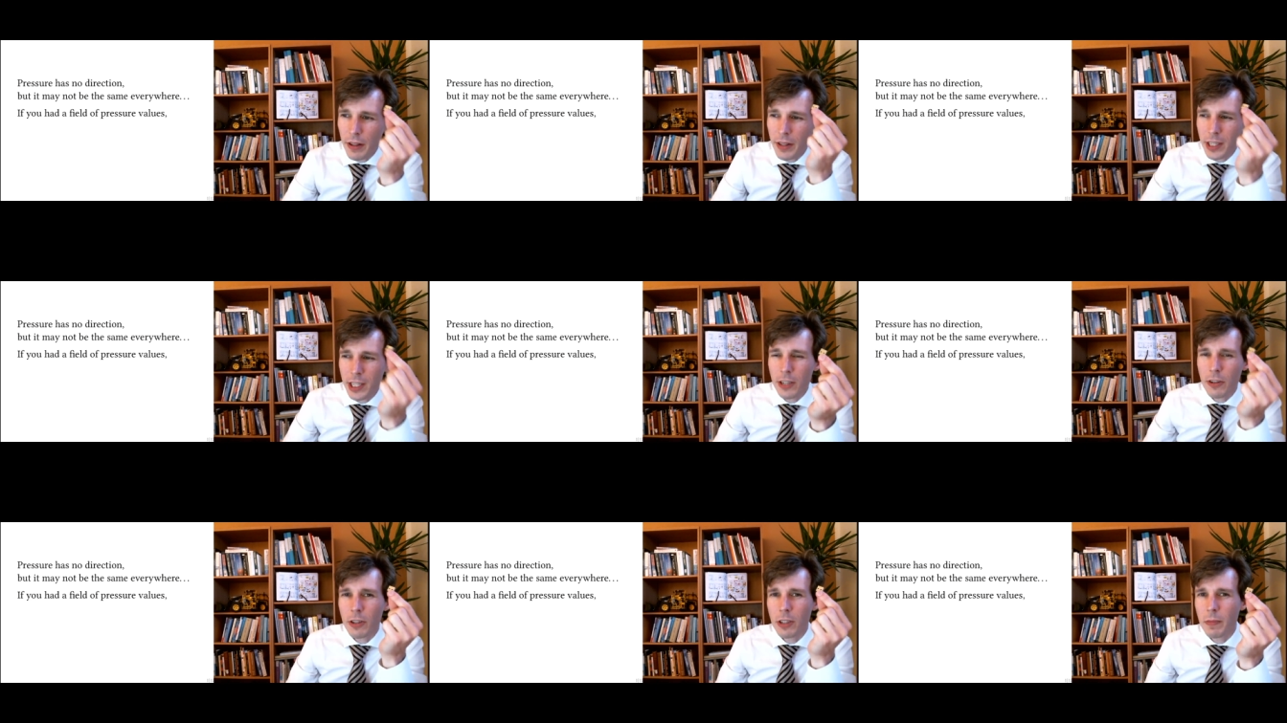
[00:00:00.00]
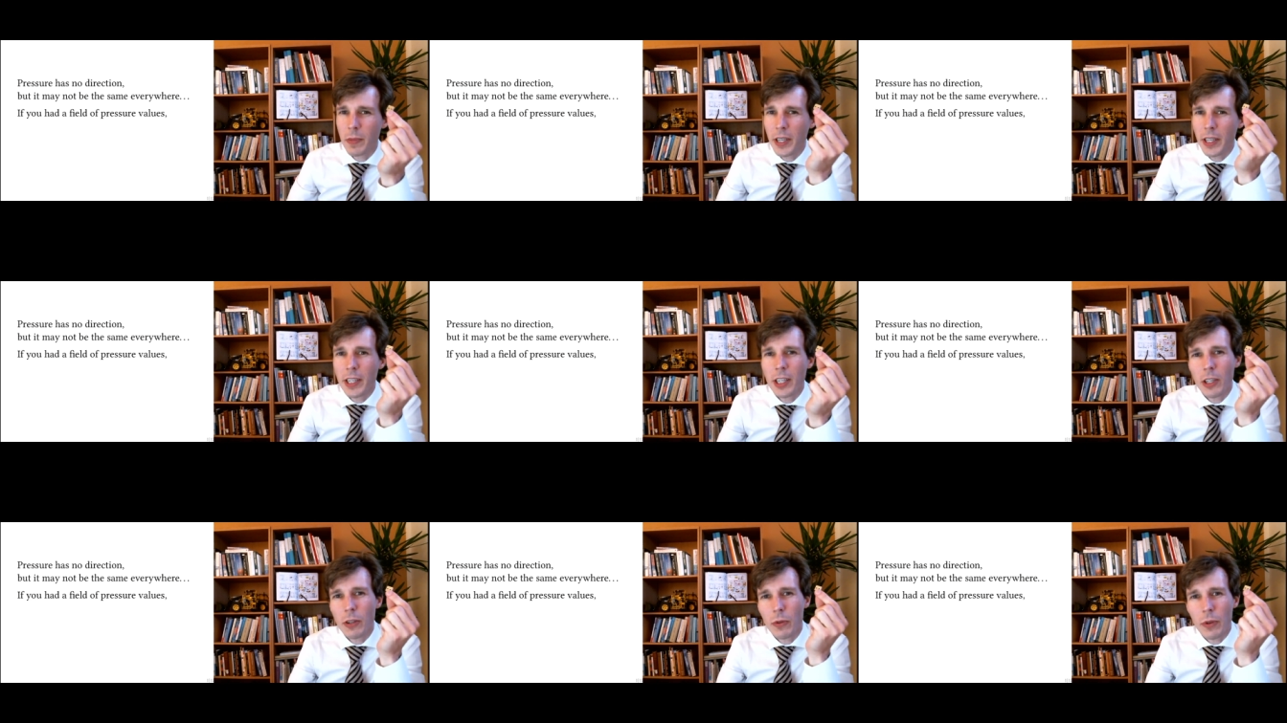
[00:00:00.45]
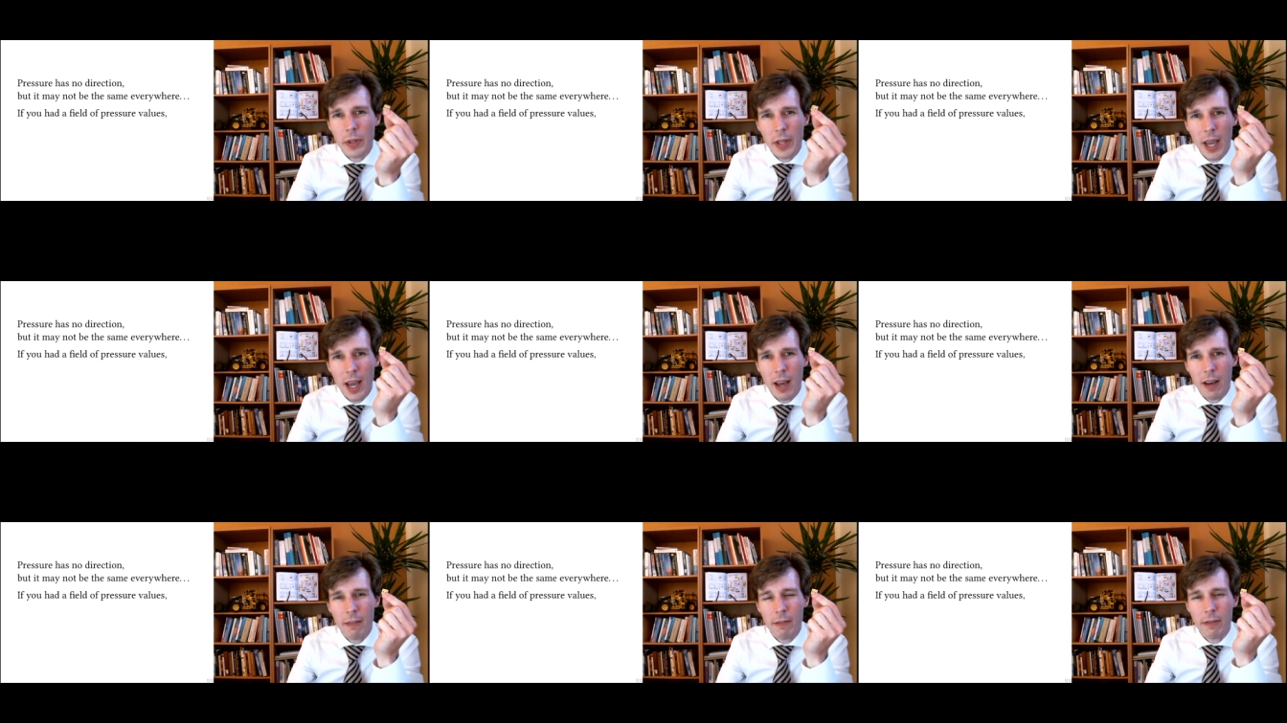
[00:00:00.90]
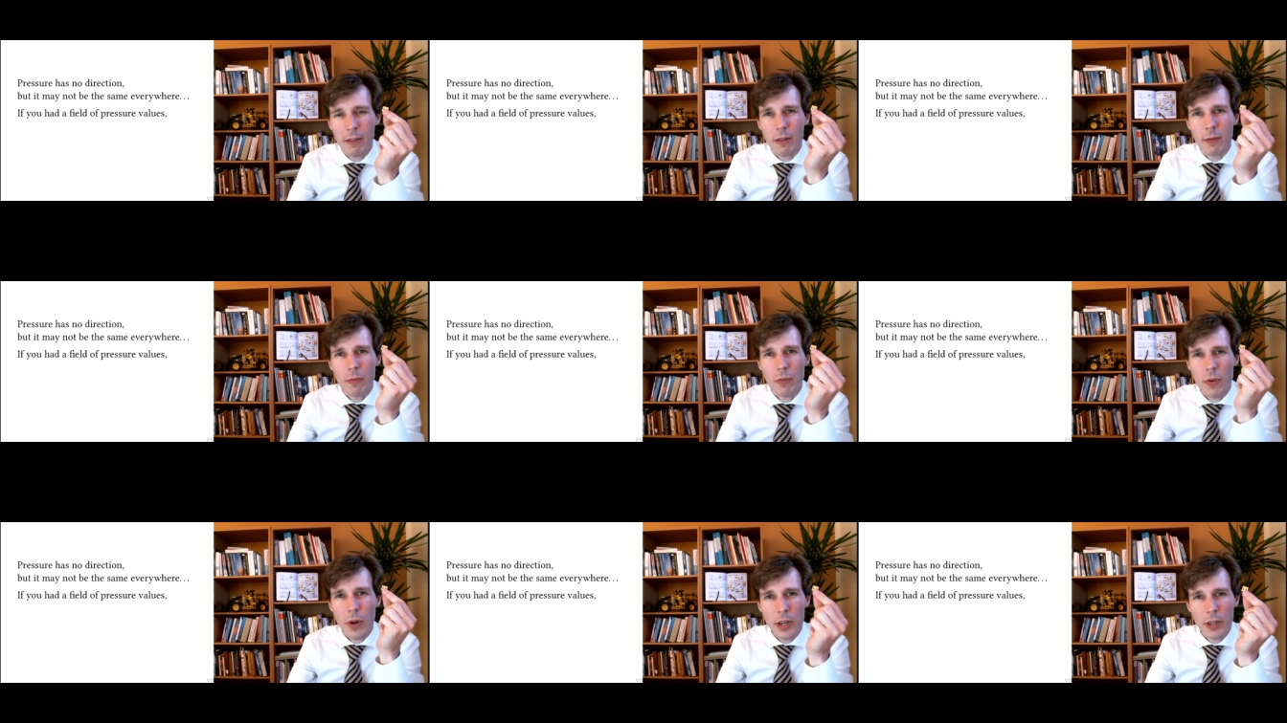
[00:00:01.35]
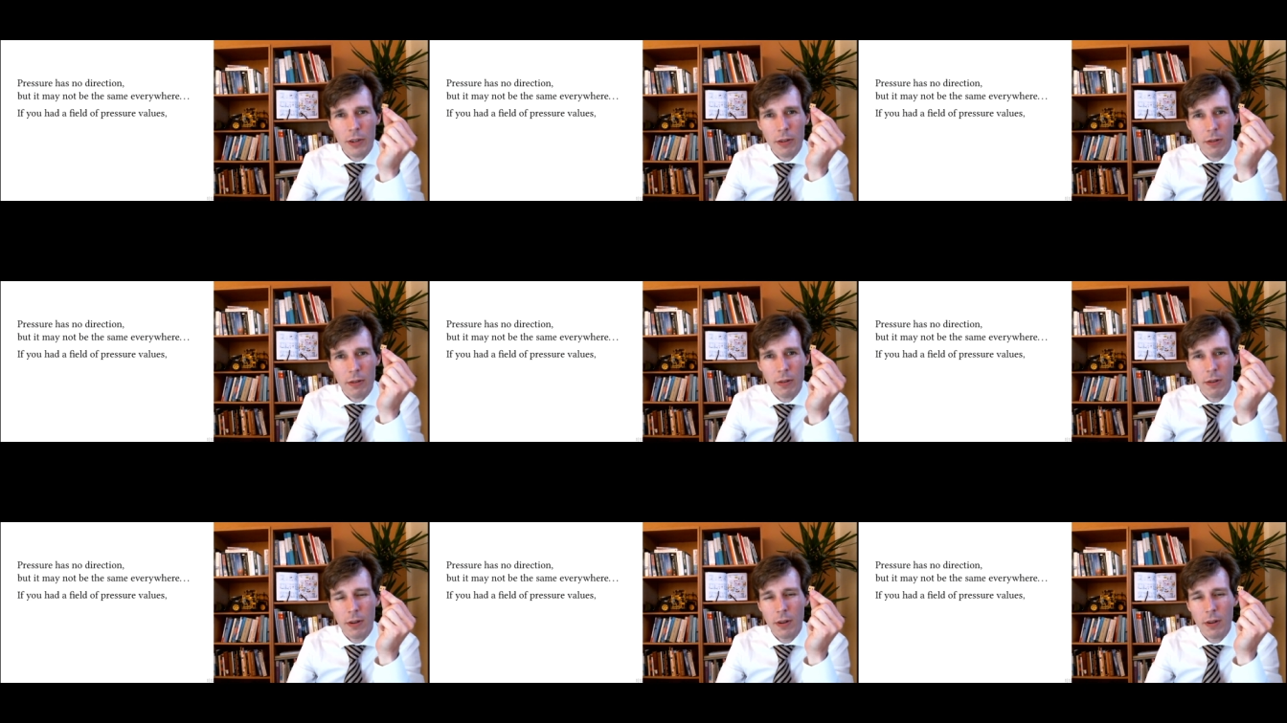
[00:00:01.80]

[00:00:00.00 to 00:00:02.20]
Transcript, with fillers: this USB key you would have the pressure